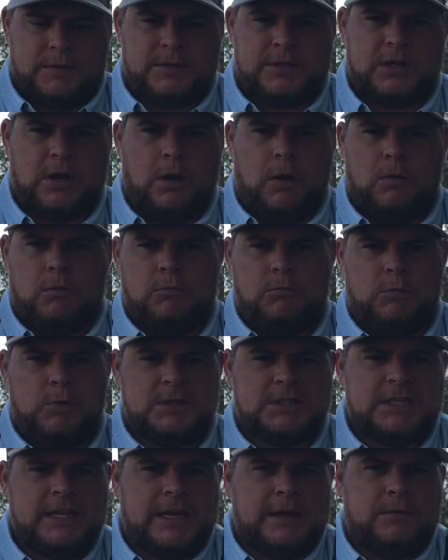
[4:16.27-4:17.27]
So
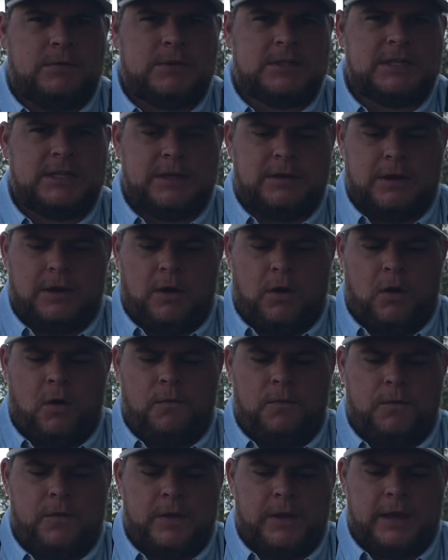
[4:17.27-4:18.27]
we'll see.
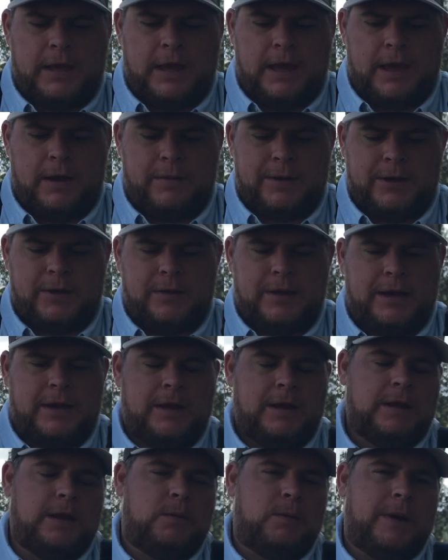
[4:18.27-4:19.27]
Hopefully we do get
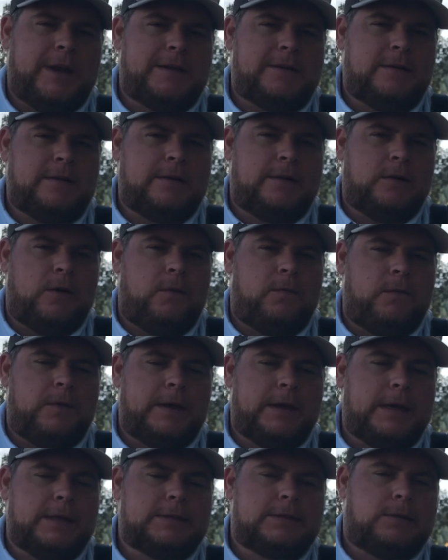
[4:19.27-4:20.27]
a good winter, and
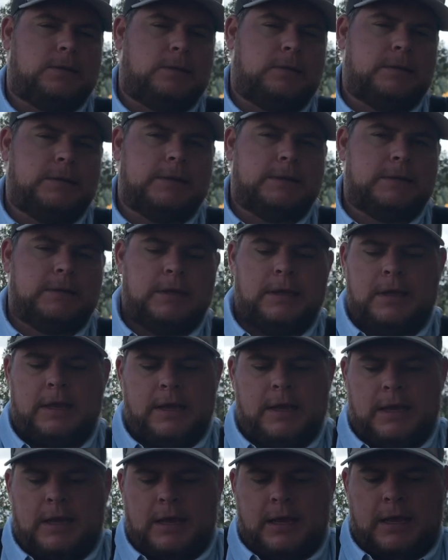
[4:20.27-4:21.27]
hopefully it gets cold, and
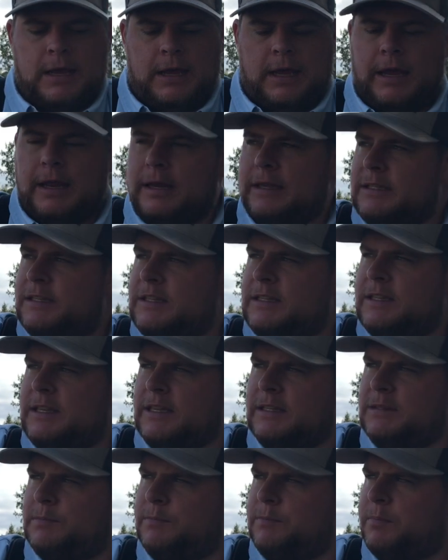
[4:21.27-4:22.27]
as
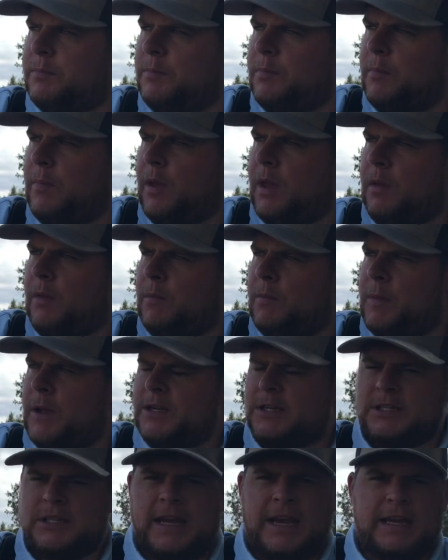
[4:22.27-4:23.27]

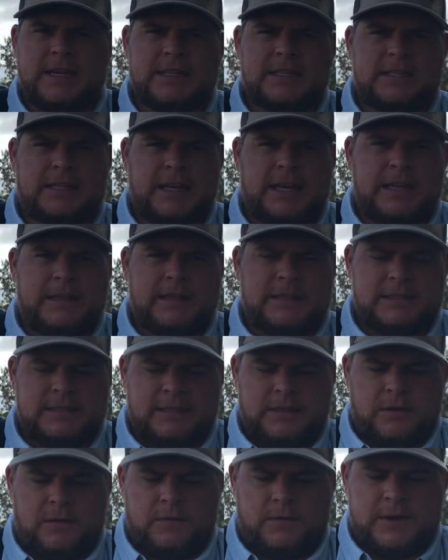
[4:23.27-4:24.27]
much as I hate to say it, this
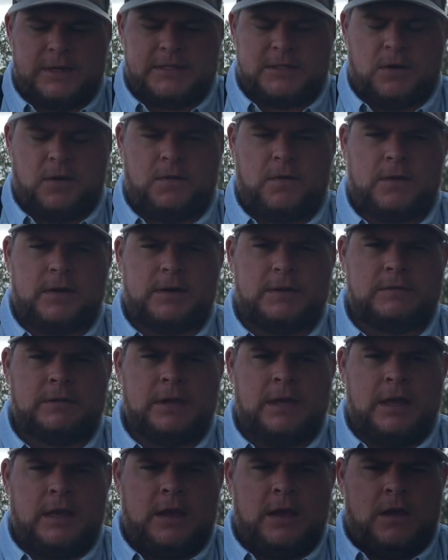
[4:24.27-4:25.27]
thing will freeze over, and
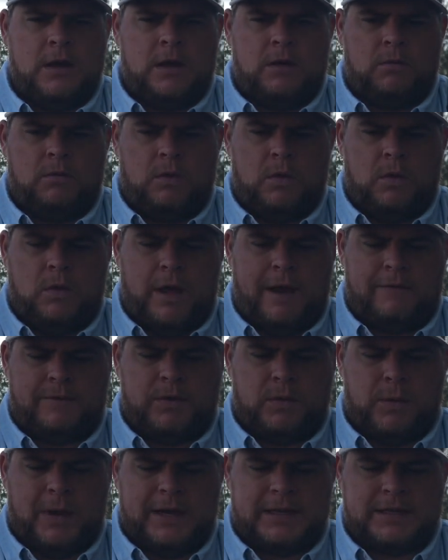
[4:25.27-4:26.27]
we'll
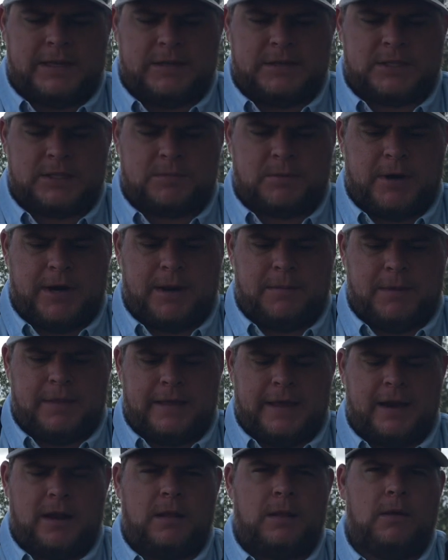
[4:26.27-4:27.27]
have to wait till the spring,
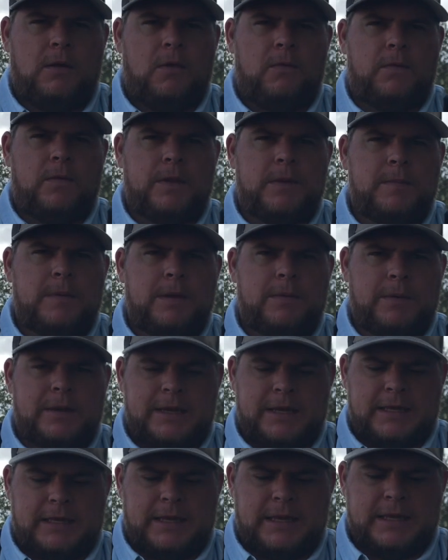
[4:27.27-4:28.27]
but that'll hopefully mean
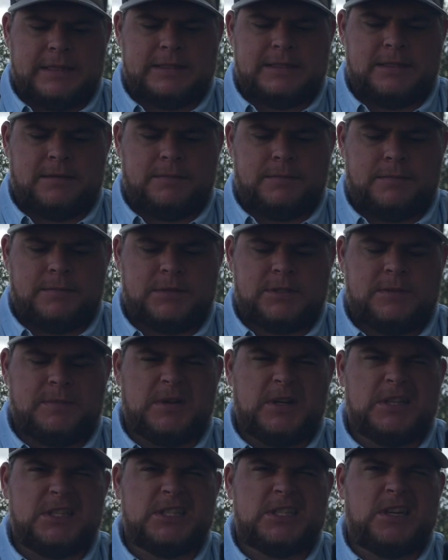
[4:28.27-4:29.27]
we can get some
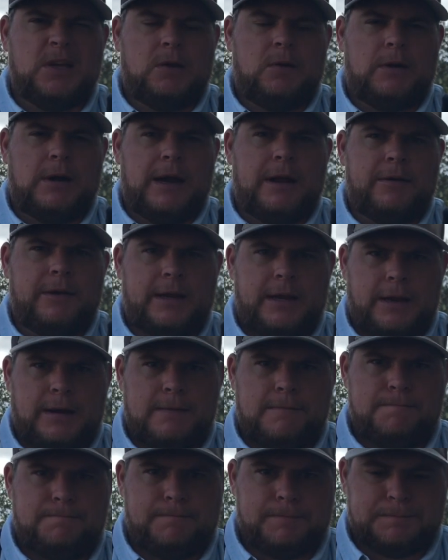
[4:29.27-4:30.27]
good snow around
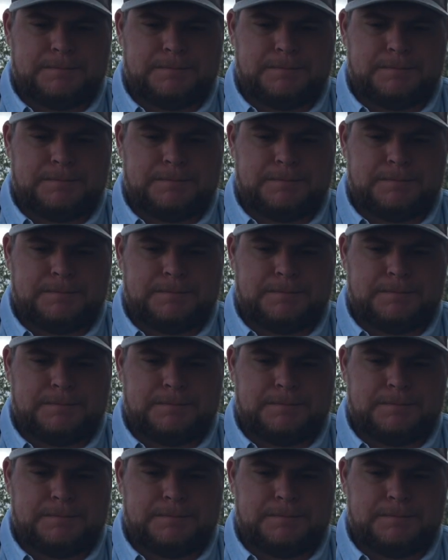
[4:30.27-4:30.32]
here.